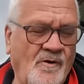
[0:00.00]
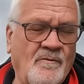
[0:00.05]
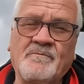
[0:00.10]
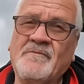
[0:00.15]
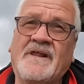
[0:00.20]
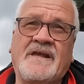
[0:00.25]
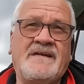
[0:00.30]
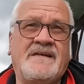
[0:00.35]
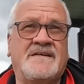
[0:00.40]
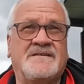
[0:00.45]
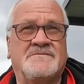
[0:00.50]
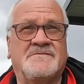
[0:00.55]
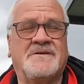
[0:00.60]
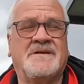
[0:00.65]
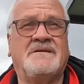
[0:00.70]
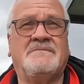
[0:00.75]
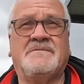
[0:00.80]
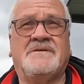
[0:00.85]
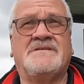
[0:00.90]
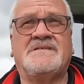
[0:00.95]
The bottom line is
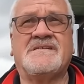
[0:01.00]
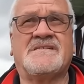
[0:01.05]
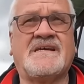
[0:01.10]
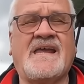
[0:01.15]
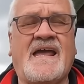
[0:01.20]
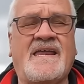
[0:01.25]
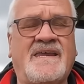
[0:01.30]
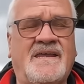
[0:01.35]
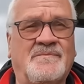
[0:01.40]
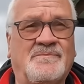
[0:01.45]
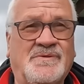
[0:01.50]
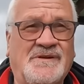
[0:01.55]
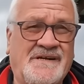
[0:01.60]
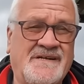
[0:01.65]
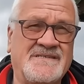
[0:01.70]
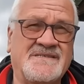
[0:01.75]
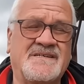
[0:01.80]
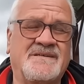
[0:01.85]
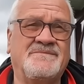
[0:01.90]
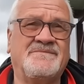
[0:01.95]
we just can't get
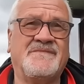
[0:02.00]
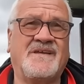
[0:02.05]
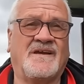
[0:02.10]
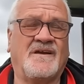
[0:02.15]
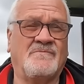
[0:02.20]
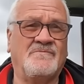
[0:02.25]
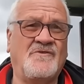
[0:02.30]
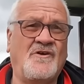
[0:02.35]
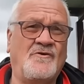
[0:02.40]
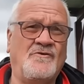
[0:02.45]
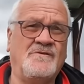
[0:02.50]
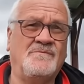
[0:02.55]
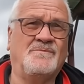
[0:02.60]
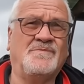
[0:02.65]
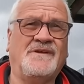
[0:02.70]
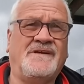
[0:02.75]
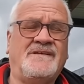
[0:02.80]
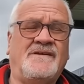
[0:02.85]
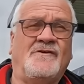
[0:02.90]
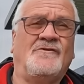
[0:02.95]
players in to come down and
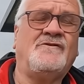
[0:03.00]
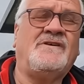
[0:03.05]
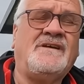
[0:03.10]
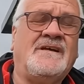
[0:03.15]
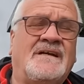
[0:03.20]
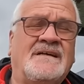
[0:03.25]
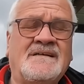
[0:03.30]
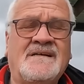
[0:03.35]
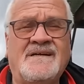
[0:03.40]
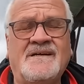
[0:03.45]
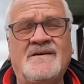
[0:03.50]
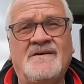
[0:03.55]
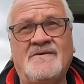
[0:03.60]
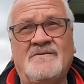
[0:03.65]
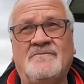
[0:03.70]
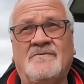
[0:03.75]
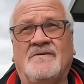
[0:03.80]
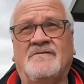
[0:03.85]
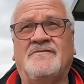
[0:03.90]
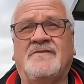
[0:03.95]
play down here.
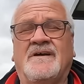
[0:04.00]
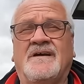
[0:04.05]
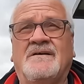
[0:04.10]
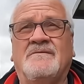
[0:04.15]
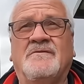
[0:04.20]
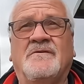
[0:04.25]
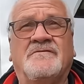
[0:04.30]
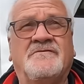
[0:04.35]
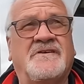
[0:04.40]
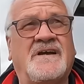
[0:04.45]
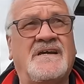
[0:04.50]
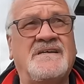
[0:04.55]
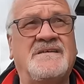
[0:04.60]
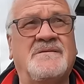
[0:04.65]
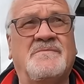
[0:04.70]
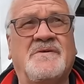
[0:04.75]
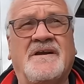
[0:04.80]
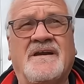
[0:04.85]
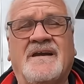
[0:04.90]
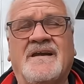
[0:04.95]
We've tried
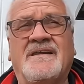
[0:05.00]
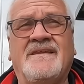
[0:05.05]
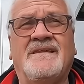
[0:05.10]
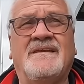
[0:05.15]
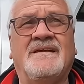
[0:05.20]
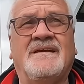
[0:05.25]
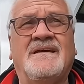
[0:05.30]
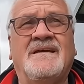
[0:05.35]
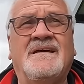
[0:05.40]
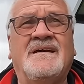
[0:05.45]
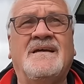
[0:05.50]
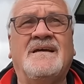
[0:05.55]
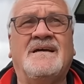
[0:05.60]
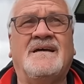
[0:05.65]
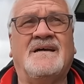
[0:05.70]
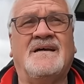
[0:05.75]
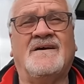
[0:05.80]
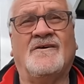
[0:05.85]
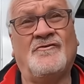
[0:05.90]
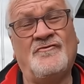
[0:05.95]
to bring in
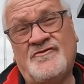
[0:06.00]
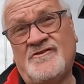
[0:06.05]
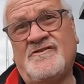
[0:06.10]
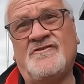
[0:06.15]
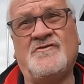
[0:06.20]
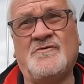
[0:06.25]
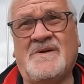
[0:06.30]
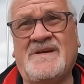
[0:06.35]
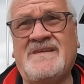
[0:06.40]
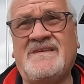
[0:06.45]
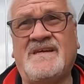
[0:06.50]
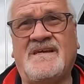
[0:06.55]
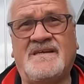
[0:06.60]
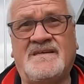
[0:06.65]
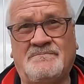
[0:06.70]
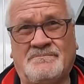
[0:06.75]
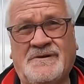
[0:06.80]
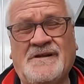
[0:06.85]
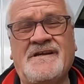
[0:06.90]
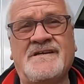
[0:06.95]
120
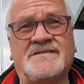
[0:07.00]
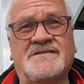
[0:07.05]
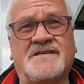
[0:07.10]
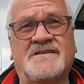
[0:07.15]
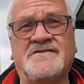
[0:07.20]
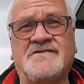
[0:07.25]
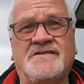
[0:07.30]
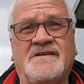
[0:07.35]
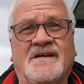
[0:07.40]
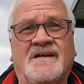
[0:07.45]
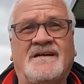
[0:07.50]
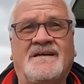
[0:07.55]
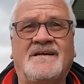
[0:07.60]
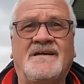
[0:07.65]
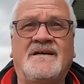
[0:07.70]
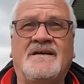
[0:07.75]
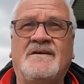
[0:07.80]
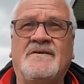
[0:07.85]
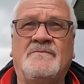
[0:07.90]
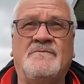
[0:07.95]
players this year.
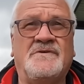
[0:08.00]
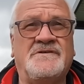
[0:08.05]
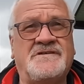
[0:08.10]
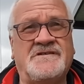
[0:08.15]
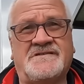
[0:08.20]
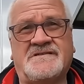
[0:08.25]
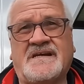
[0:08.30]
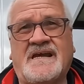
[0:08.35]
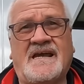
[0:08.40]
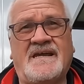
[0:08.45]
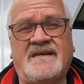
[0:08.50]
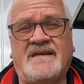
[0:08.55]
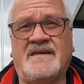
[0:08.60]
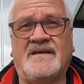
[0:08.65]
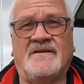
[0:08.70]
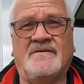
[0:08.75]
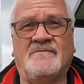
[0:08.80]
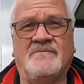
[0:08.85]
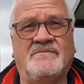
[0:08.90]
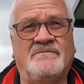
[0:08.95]
We just can't
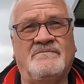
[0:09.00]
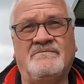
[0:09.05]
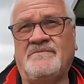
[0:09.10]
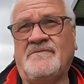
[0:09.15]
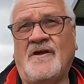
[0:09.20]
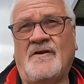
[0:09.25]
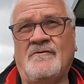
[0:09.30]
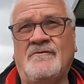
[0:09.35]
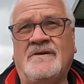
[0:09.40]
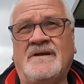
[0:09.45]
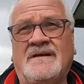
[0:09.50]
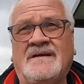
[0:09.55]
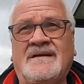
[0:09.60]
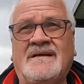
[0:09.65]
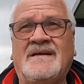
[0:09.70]
get them down.